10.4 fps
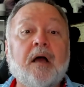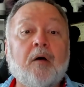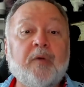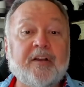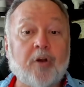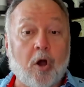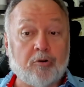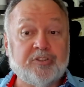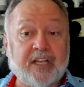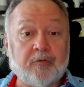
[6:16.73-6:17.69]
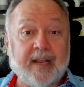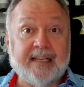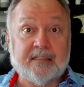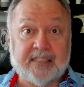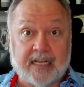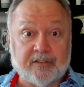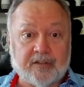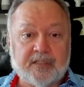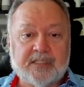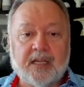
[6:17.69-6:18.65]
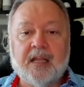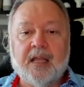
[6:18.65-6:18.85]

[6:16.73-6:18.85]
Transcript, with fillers: We could auto generate sectors,